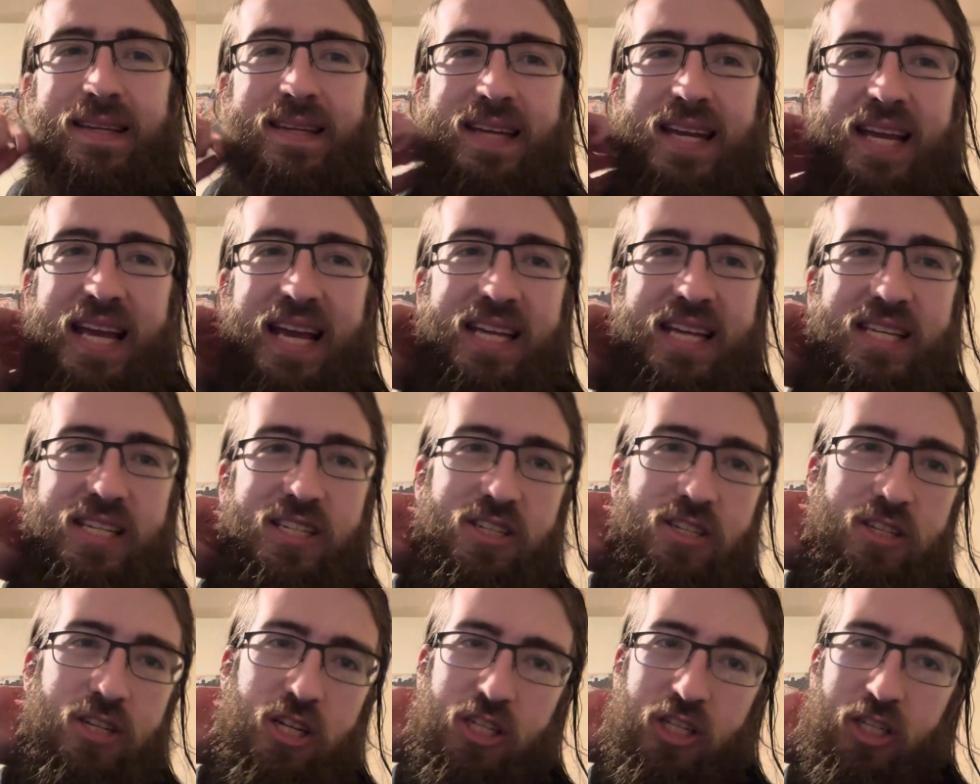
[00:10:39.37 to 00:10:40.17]
It's
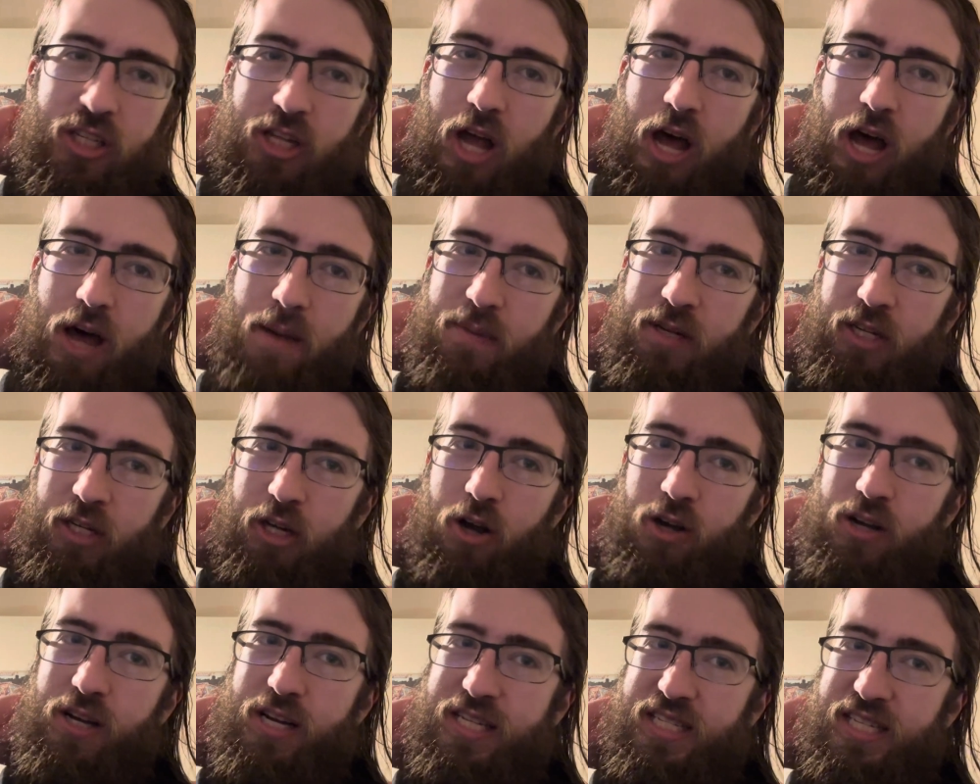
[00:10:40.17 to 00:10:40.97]
just common
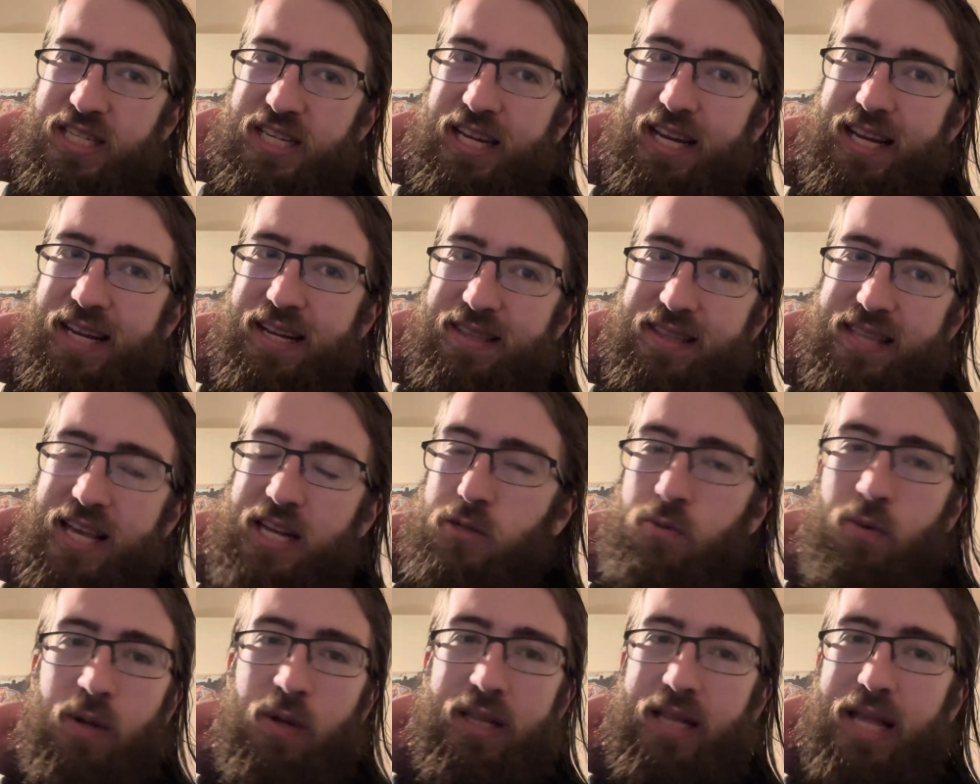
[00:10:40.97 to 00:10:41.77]
courtesy.
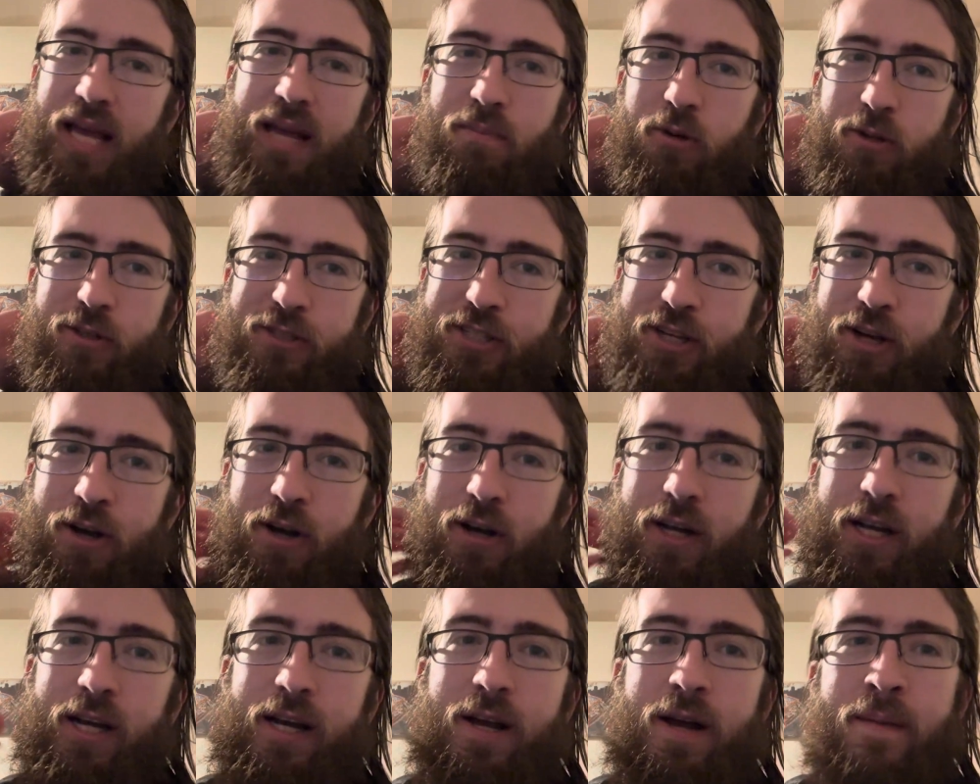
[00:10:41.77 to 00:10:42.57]
That's what labels
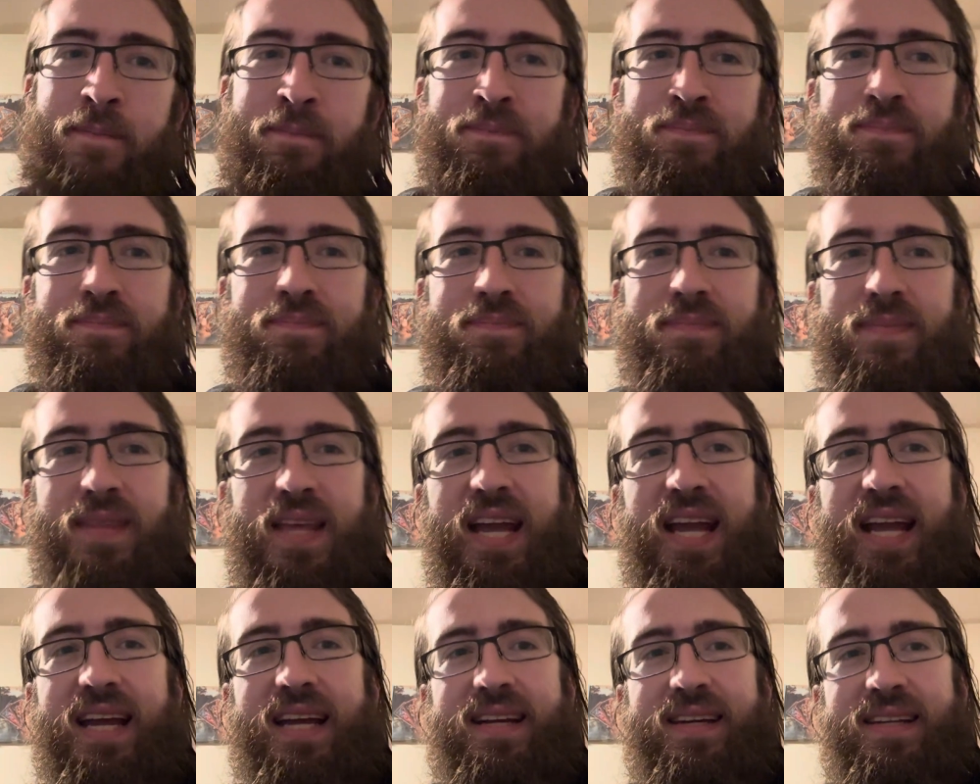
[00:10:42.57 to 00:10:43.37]
are.
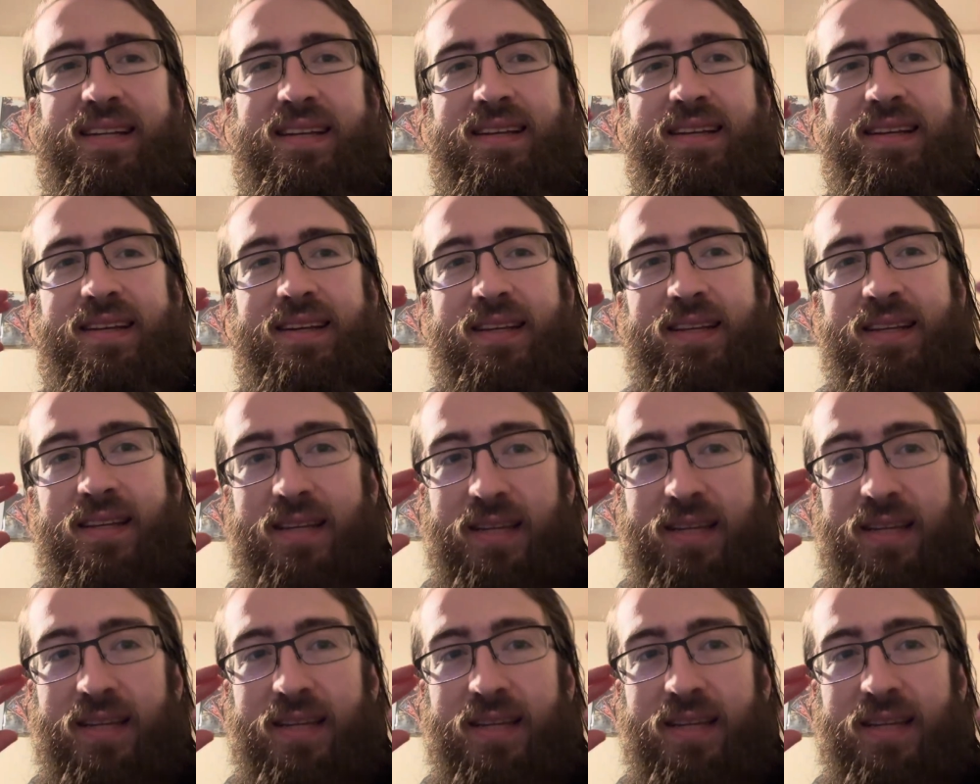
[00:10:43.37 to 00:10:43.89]
And